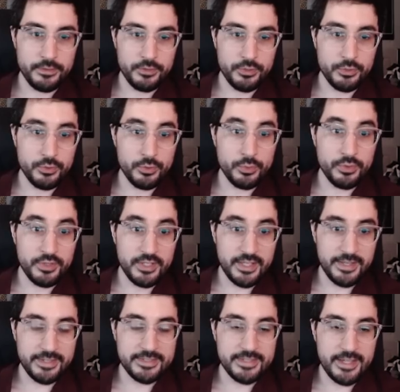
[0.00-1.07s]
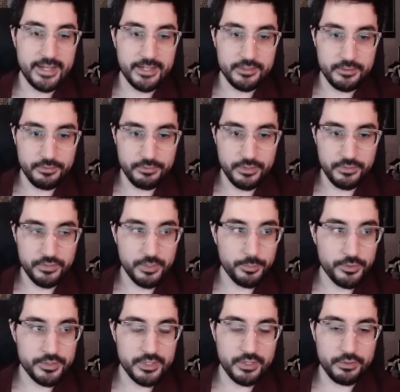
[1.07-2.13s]
to the exact
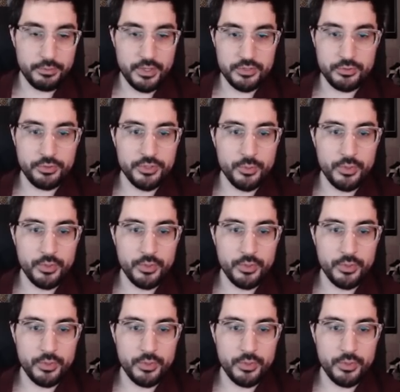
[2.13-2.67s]
50% threshold.